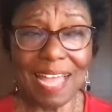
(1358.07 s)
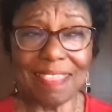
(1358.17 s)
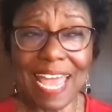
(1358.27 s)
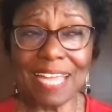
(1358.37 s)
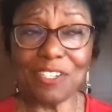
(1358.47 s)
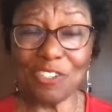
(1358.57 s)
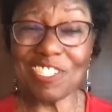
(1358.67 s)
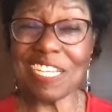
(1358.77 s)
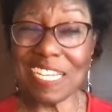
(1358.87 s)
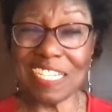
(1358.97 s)
That
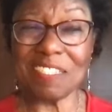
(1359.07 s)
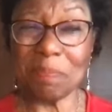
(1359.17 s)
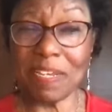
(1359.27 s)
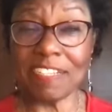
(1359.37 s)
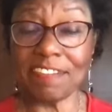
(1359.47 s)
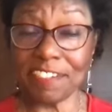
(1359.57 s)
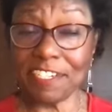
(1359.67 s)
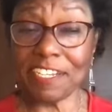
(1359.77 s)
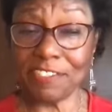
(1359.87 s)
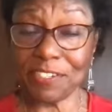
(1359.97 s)
usually gets men's
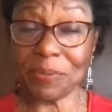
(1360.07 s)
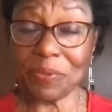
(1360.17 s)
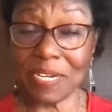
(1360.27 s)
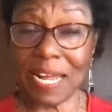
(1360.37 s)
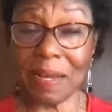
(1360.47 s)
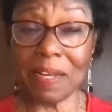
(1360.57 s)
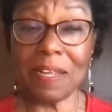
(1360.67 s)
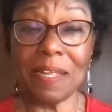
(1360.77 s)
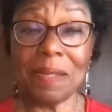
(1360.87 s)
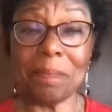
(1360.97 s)
attention when I
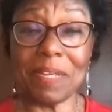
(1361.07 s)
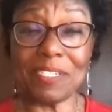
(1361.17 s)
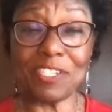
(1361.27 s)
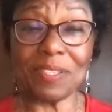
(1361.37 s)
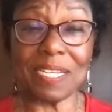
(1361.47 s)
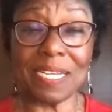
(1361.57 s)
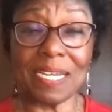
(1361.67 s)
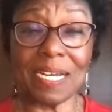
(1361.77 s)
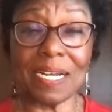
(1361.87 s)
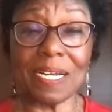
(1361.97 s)
mention
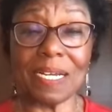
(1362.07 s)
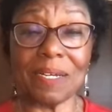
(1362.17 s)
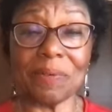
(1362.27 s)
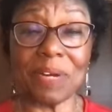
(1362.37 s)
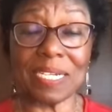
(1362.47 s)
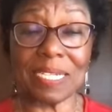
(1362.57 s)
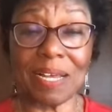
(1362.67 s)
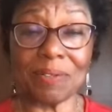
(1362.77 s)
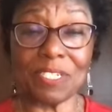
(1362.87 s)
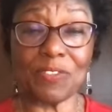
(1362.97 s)
the
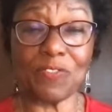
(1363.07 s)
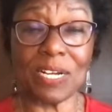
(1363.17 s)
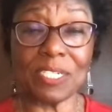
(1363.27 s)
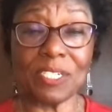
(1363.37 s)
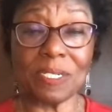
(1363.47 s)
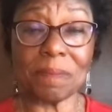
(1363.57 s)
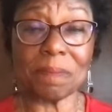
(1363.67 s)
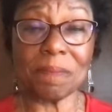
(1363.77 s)
erectile dysfunction.